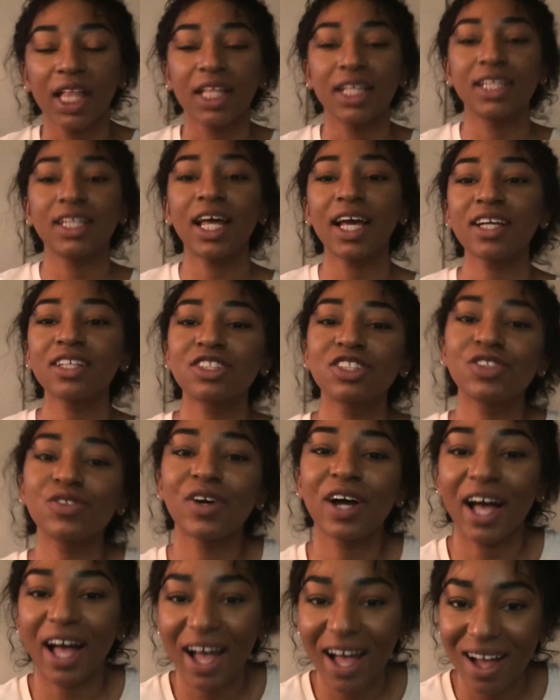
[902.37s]
And next you
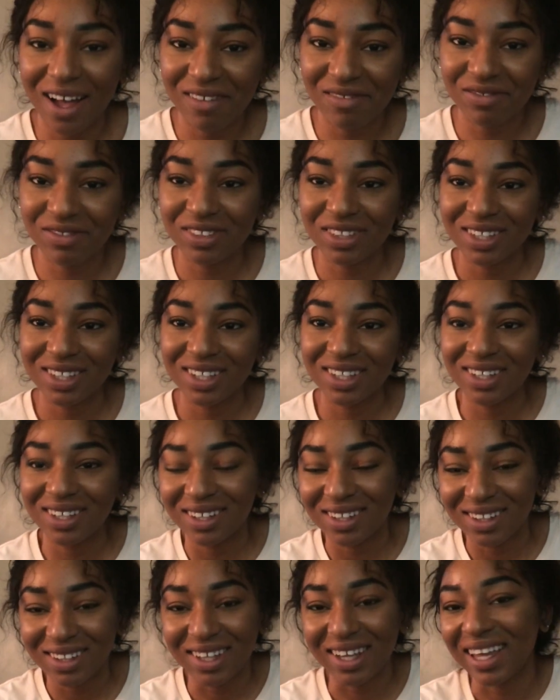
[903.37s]
have
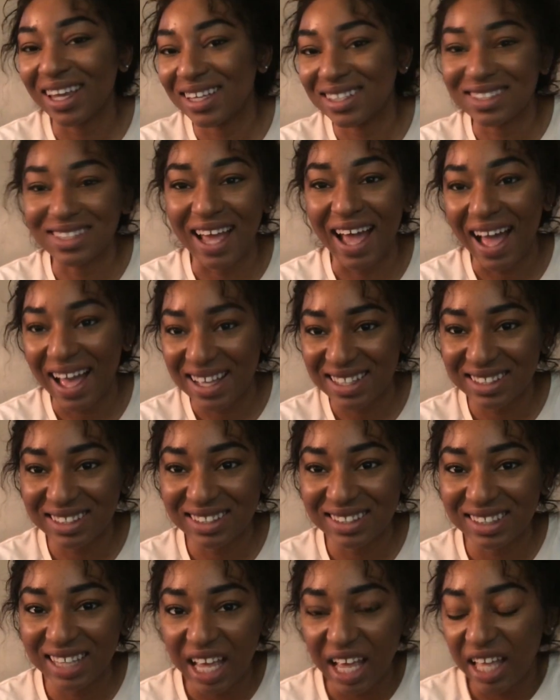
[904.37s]
the kiss
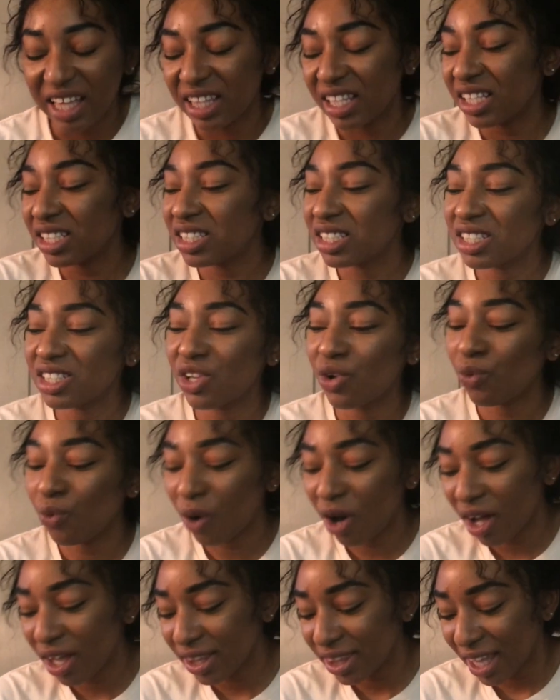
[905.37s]
ass. This is the
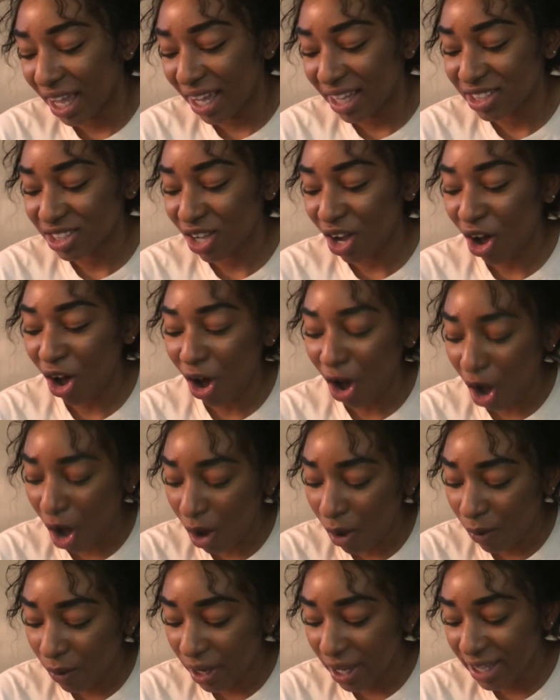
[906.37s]
one that is
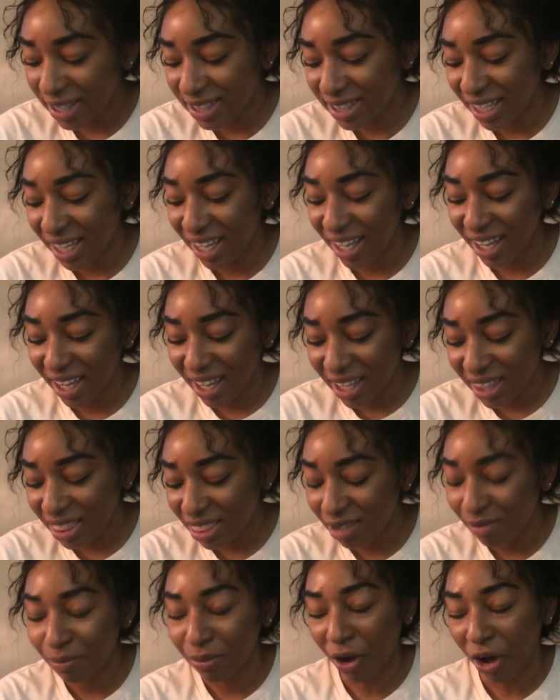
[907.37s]
always
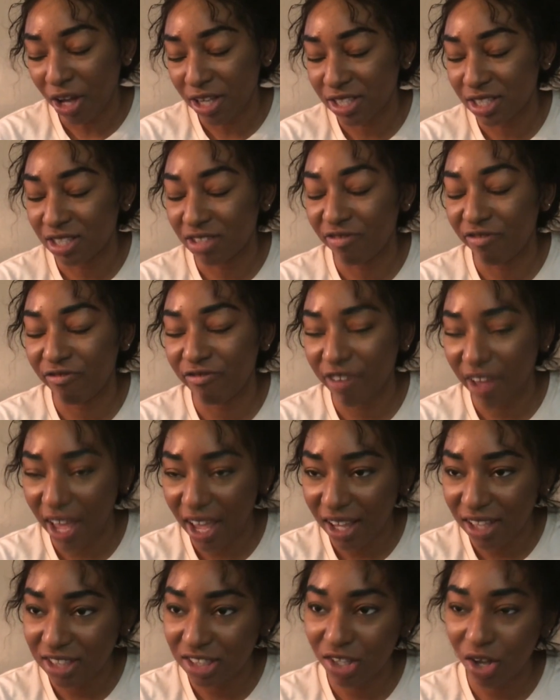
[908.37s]
in the boss's
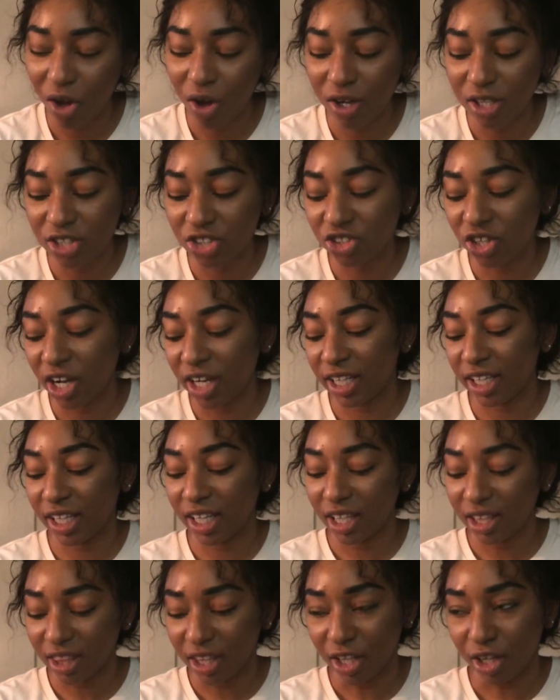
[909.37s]
face, always trying to
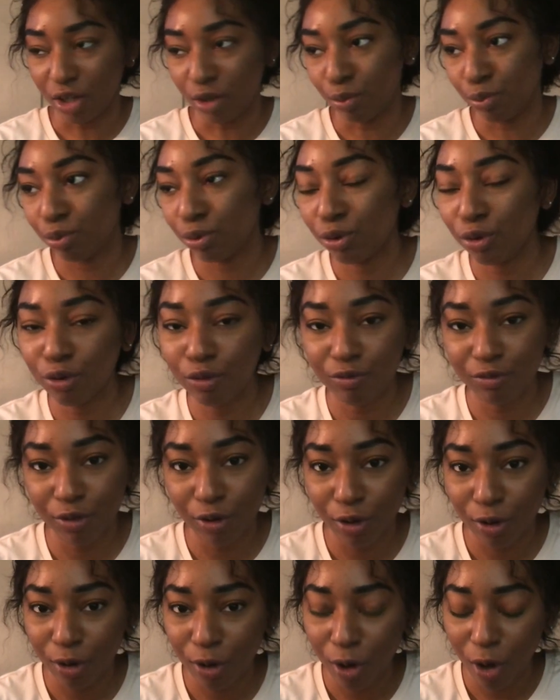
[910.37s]
get their
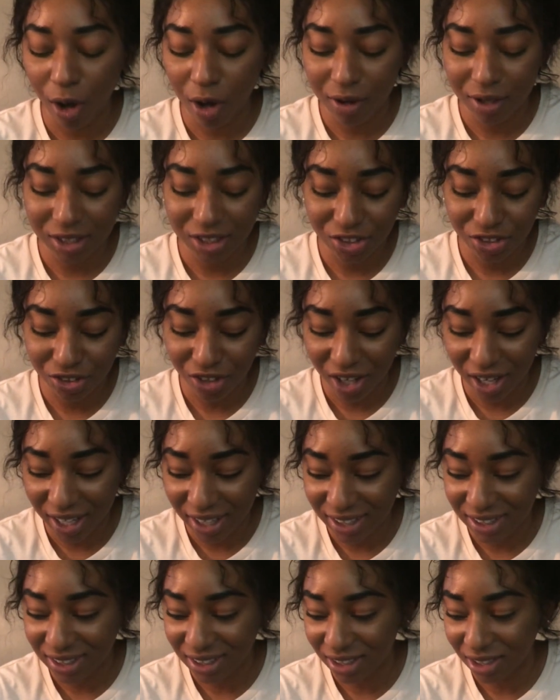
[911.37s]
approval, always
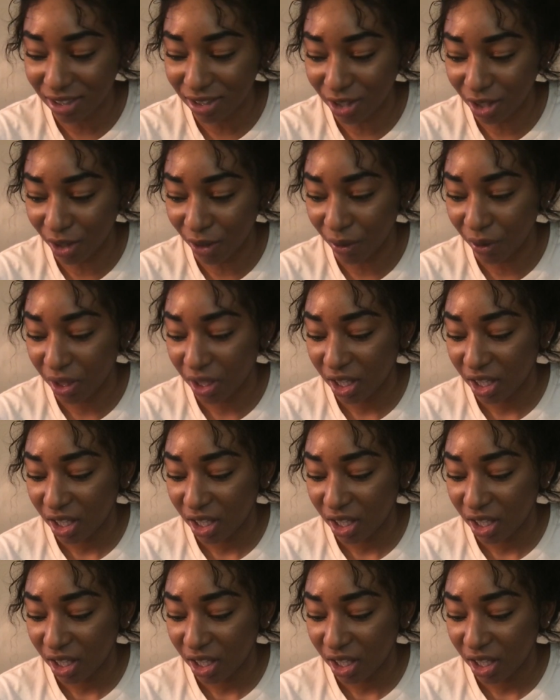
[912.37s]
trying to, you know,